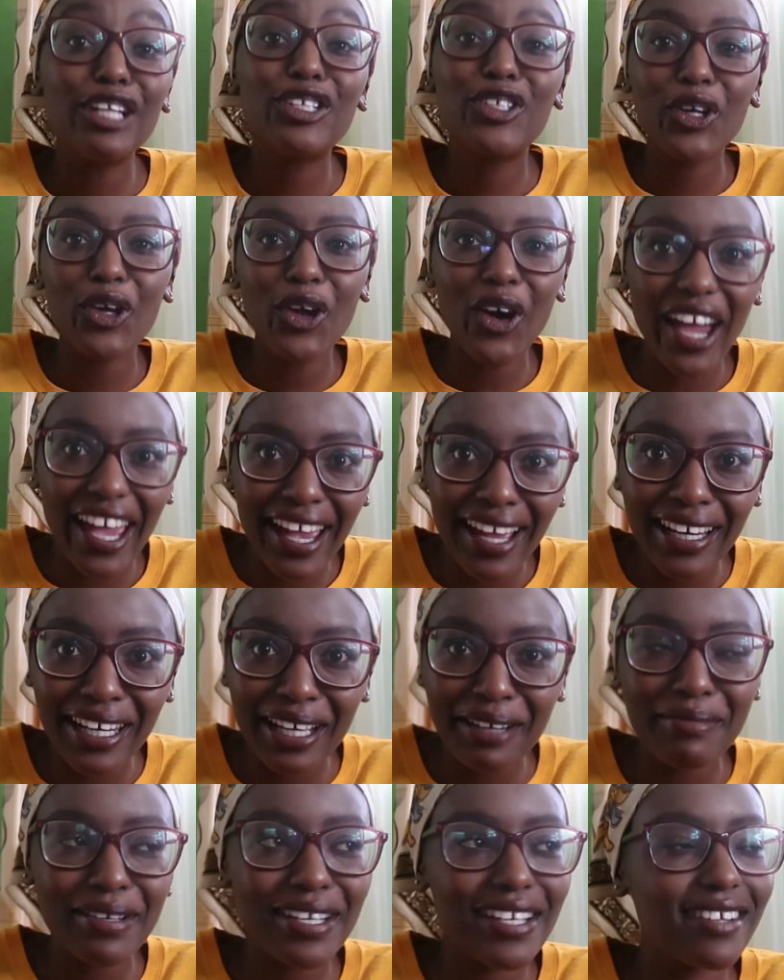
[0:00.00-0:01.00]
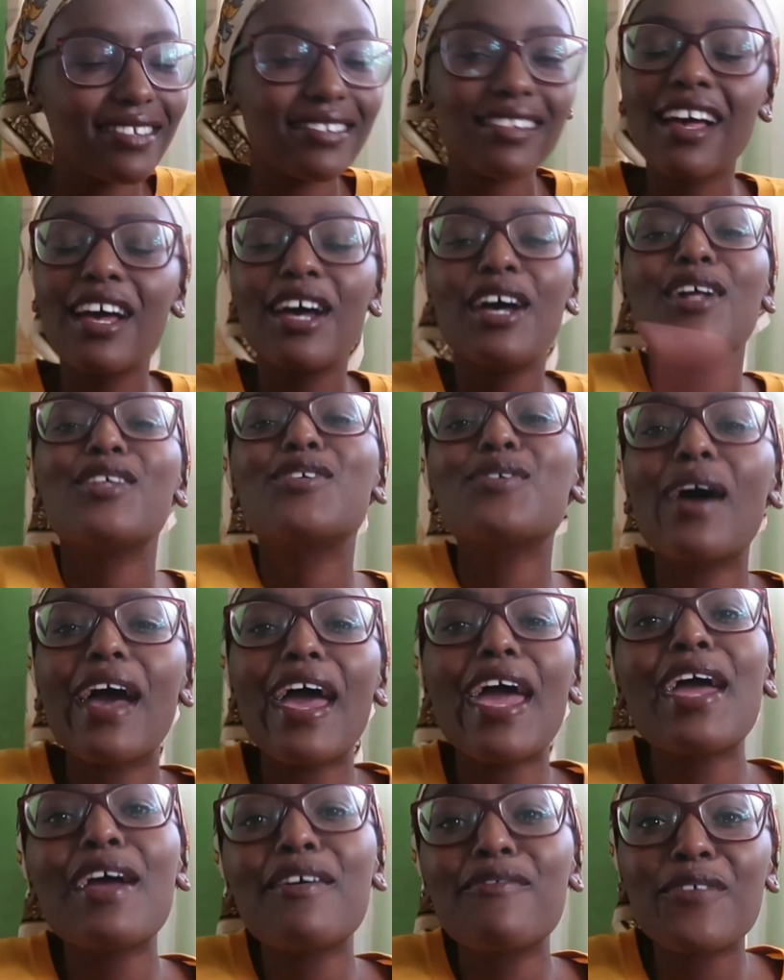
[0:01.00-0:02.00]
to your enemies,
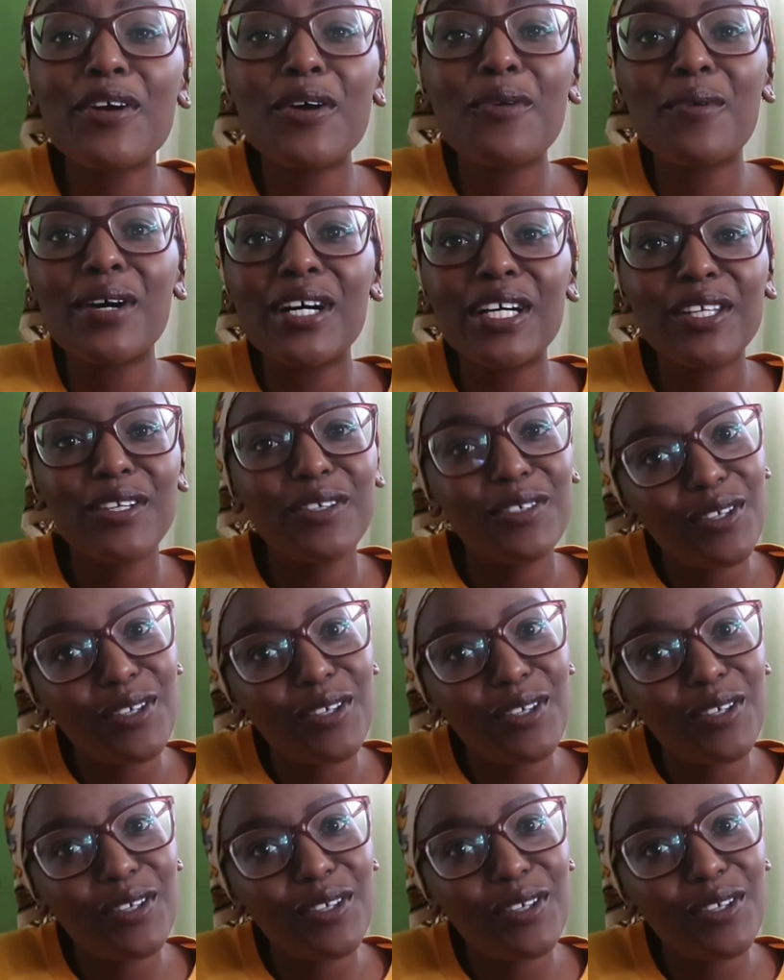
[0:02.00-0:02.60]
to everyone